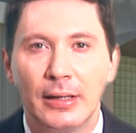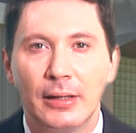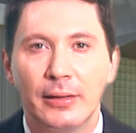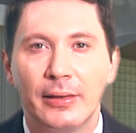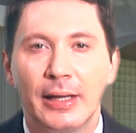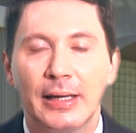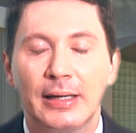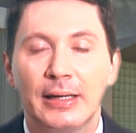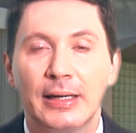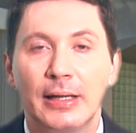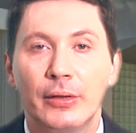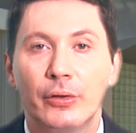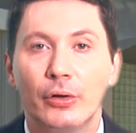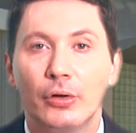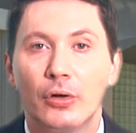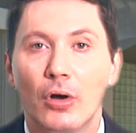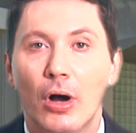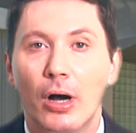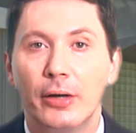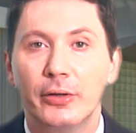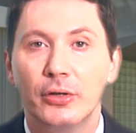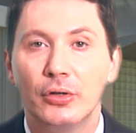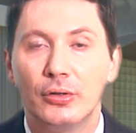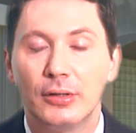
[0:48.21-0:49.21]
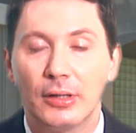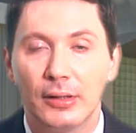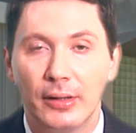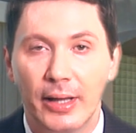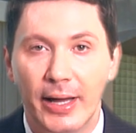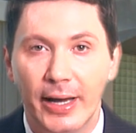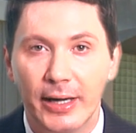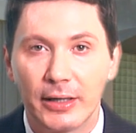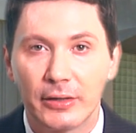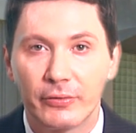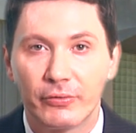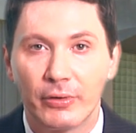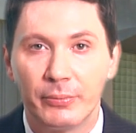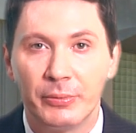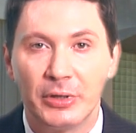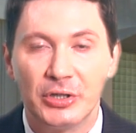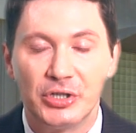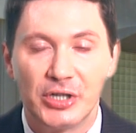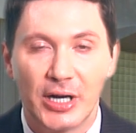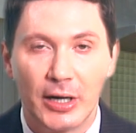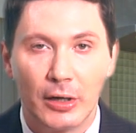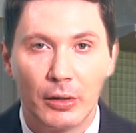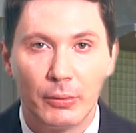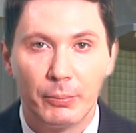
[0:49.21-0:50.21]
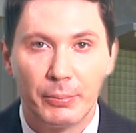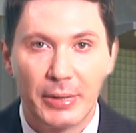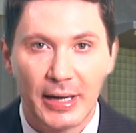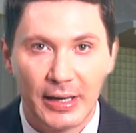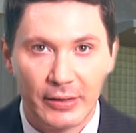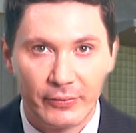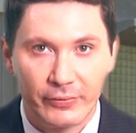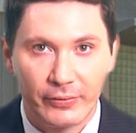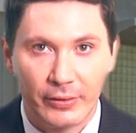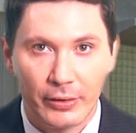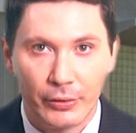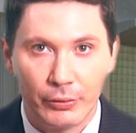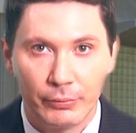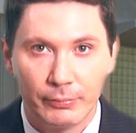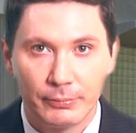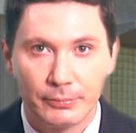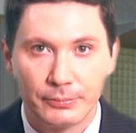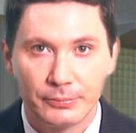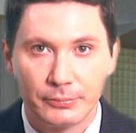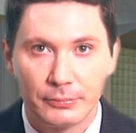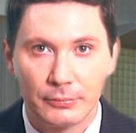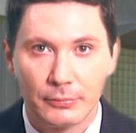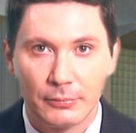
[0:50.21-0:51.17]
They can either call you collect from the jail payphone,